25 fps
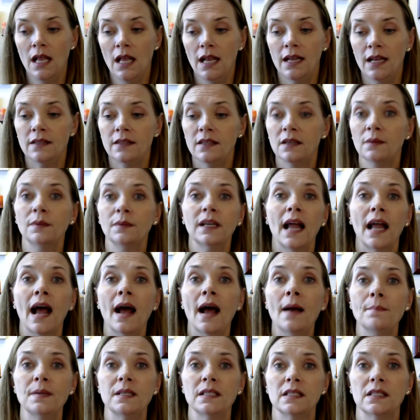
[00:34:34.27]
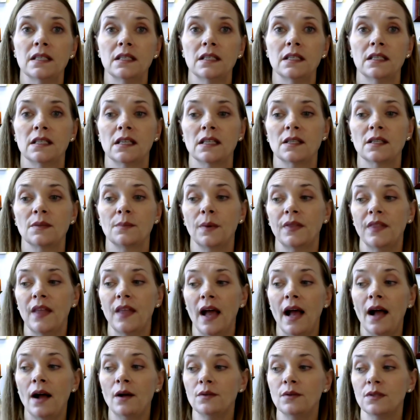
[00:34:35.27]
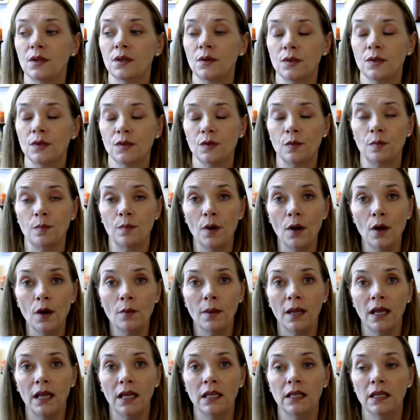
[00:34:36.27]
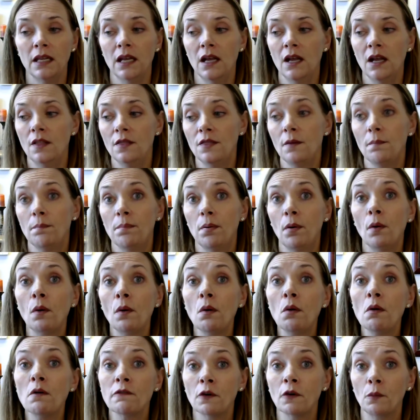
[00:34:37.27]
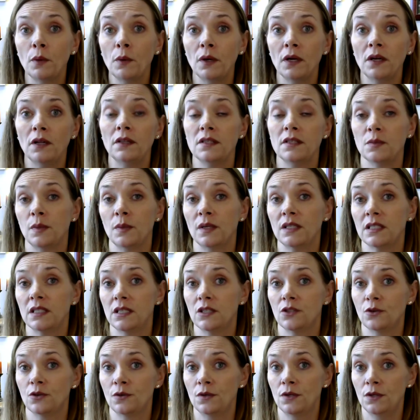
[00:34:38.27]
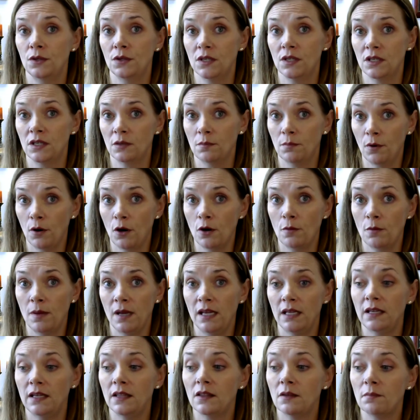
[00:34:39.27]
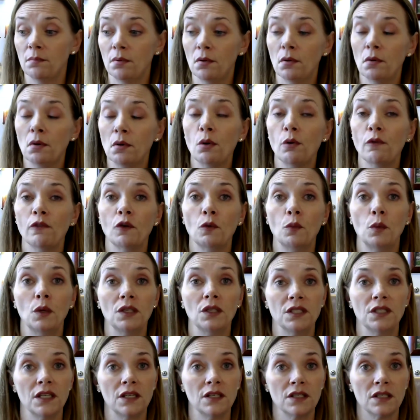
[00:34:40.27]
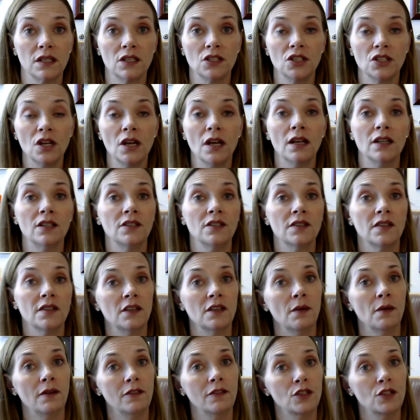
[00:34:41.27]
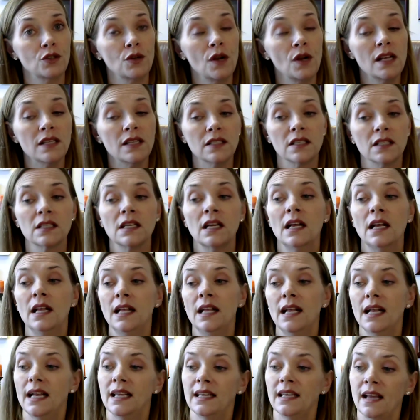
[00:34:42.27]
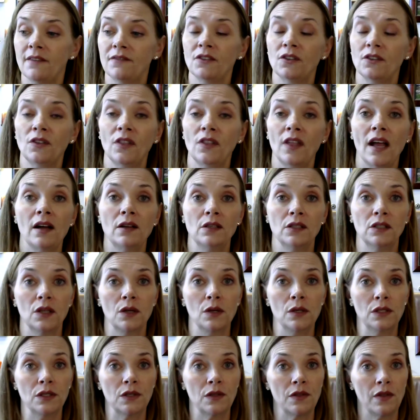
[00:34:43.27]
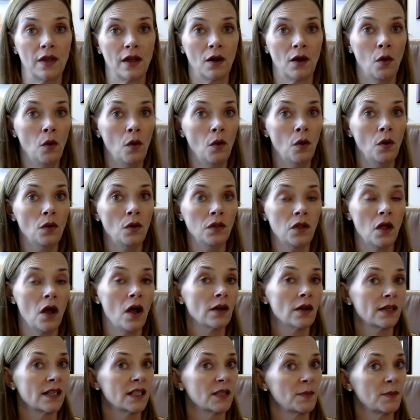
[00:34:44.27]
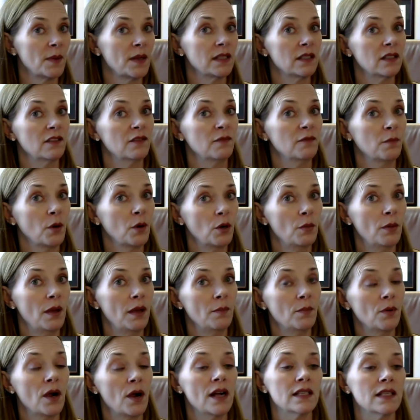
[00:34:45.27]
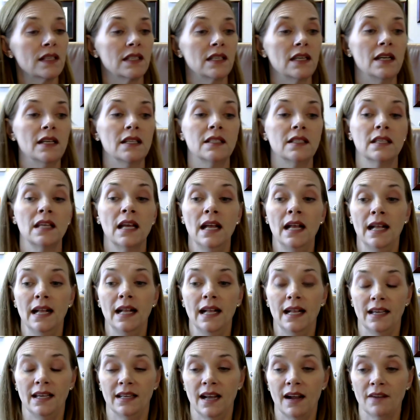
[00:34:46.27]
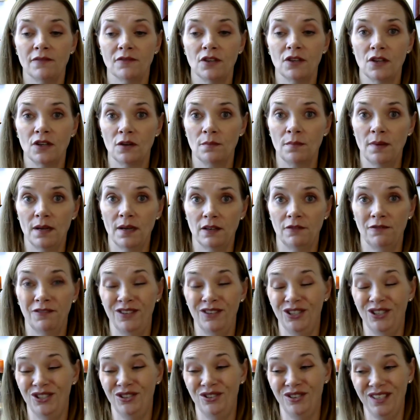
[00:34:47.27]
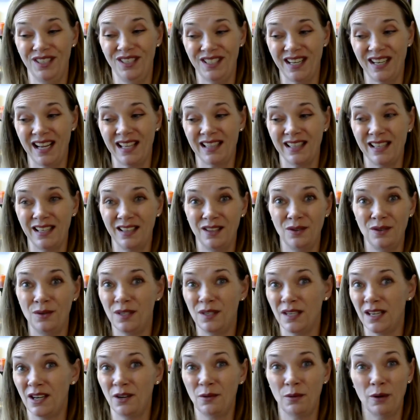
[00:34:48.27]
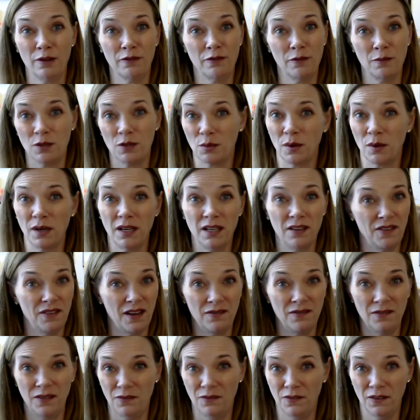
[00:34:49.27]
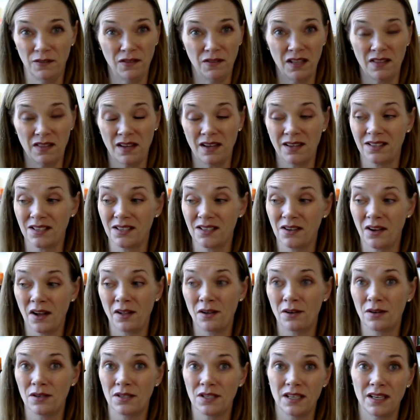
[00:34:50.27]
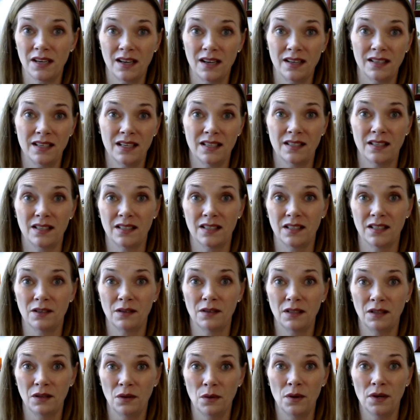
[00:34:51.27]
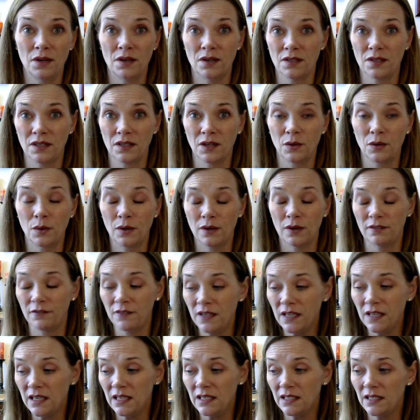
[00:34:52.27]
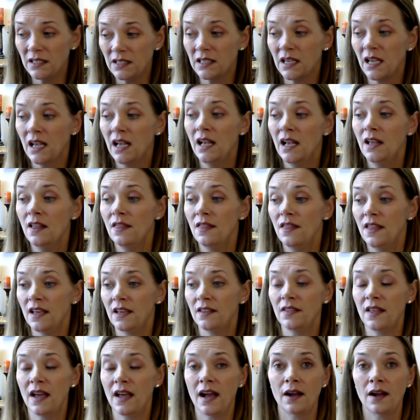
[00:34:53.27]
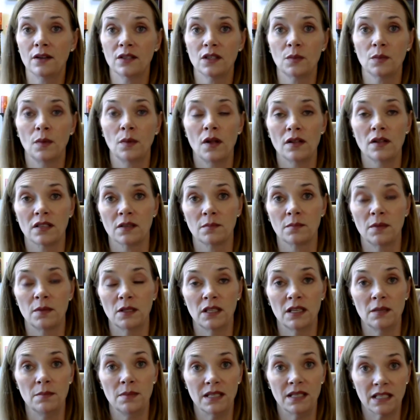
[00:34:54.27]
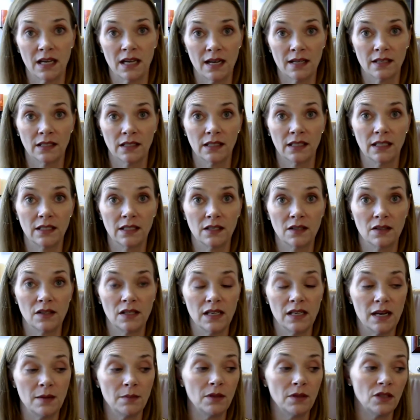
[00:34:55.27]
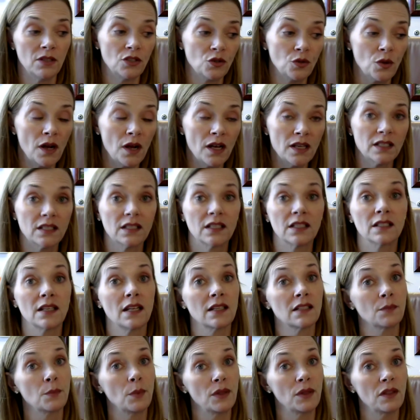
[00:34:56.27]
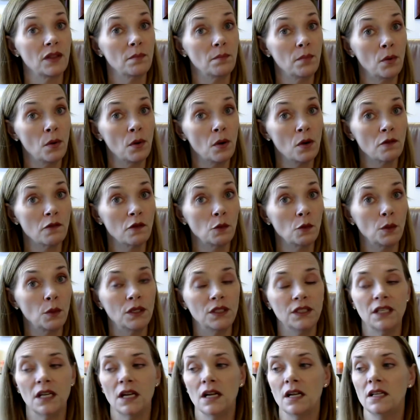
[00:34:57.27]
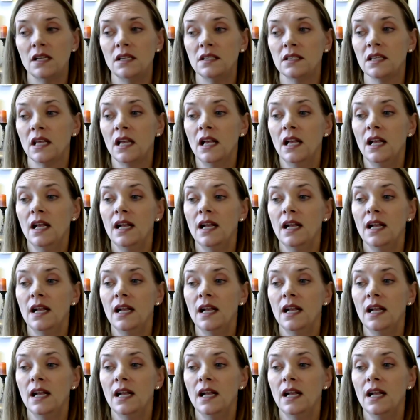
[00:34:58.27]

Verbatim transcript: and then what happens is is when the house goes through probate the pour over will is what's introduced into probate and the pour over will tells the judge that you have a trust and after the house goes through that whole long expensive probate process and after your beneficiaries sadly lose anywhere from 25 to $50,000 in unnecessary lawyers and court fees then the house will ultimately be titled into the name of the trust because that's what the pour over will does.